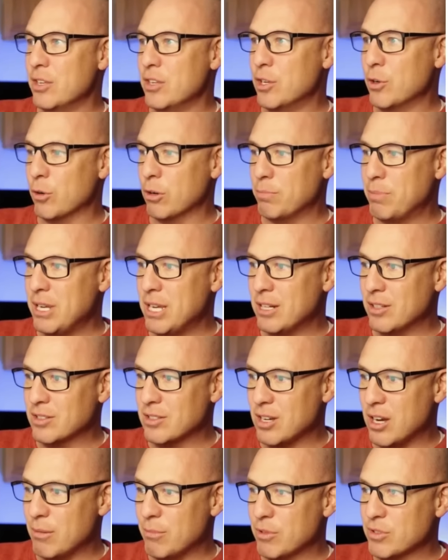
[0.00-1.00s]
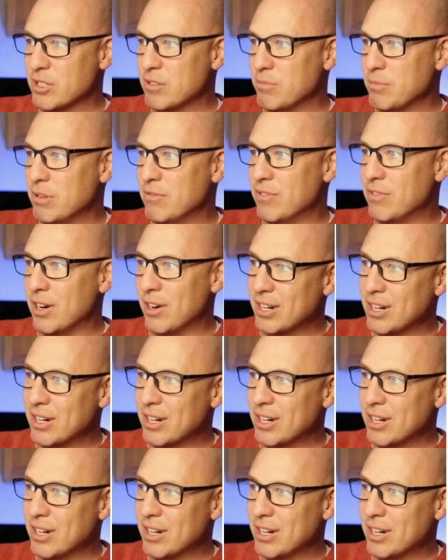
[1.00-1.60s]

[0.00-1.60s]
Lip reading: The European ensembles have been very